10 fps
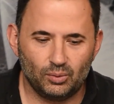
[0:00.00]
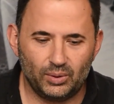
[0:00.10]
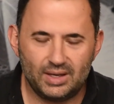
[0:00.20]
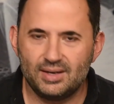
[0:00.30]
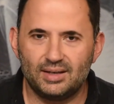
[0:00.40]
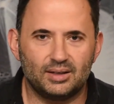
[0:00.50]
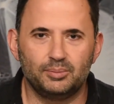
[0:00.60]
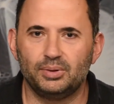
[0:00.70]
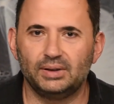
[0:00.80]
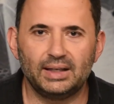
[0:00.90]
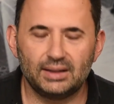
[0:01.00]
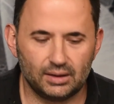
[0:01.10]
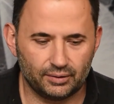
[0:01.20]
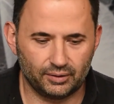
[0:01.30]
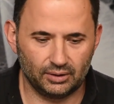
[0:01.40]
we can get a completely
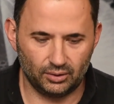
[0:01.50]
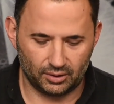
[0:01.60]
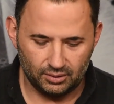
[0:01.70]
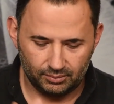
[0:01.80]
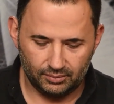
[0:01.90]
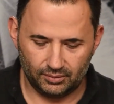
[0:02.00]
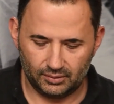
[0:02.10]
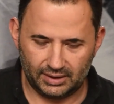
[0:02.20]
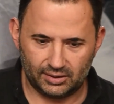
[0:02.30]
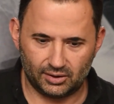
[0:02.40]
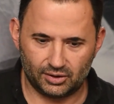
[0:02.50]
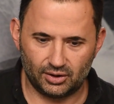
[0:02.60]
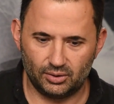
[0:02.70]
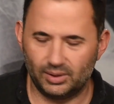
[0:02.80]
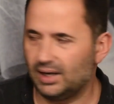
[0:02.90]
different look. Let's
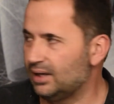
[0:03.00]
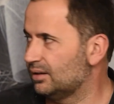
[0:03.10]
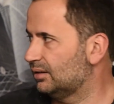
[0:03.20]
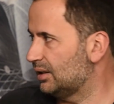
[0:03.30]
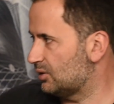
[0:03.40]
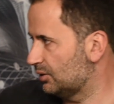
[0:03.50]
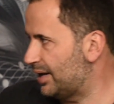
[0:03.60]
show you again. Let's